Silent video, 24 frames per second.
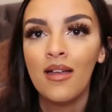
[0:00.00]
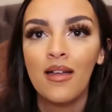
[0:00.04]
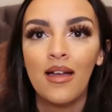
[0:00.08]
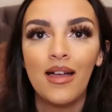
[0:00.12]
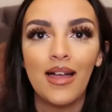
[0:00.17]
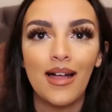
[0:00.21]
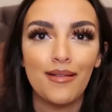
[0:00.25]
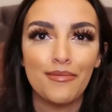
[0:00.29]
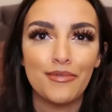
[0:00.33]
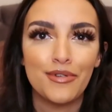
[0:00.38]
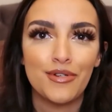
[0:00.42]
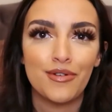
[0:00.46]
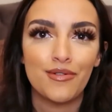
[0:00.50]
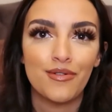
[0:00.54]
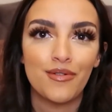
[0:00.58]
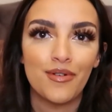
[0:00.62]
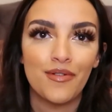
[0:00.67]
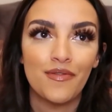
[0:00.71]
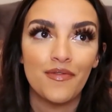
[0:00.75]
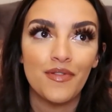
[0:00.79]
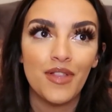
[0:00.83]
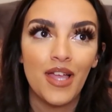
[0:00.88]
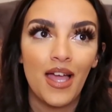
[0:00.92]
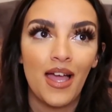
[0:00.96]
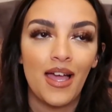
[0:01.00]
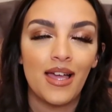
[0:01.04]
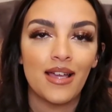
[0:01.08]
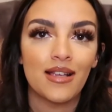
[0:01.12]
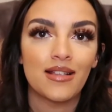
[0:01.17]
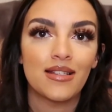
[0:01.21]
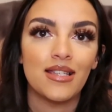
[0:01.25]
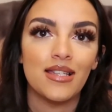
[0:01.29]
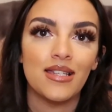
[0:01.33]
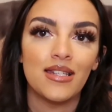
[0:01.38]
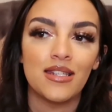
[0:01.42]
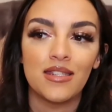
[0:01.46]
helps you
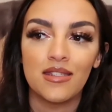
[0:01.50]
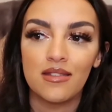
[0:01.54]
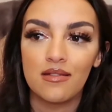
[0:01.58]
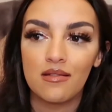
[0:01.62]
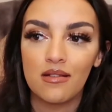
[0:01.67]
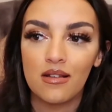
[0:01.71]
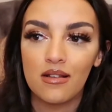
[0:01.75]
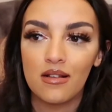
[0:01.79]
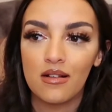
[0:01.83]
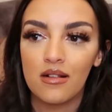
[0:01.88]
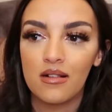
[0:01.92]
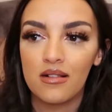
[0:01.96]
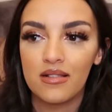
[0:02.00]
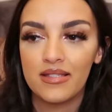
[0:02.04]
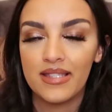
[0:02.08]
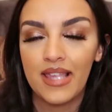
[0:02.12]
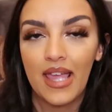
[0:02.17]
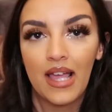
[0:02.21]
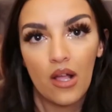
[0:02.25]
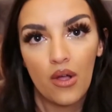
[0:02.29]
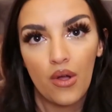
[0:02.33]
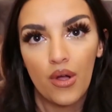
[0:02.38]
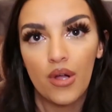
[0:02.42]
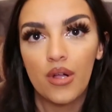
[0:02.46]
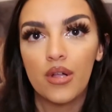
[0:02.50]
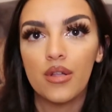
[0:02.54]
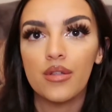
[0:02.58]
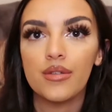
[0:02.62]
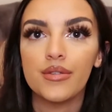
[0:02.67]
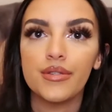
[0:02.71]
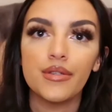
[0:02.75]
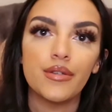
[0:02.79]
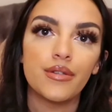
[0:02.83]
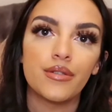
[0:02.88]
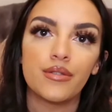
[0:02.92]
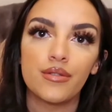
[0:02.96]
reflect and set
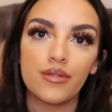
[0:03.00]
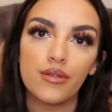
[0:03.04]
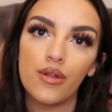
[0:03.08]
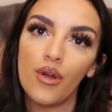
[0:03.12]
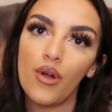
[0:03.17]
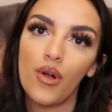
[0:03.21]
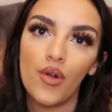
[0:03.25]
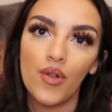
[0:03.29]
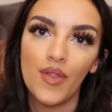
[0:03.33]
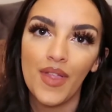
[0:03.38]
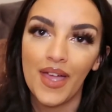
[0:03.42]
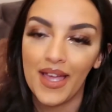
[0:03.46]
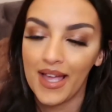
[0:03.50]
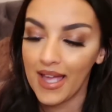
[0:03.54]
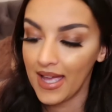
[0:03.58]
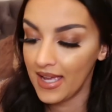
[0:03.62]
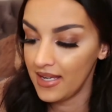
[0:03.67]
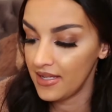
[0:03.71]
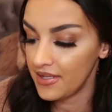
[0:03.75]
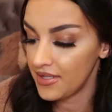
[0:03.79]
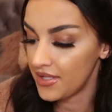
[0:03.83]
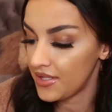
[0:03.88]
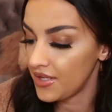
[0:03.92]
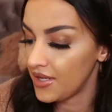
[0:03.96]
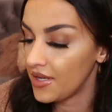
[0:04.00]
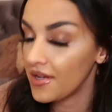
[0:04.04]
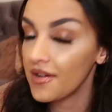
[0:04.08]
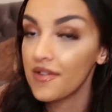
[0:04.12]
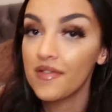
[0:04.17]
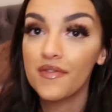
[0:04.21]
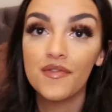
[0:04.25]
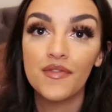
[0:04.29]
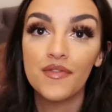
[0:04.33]
goals and all that kind of stuff.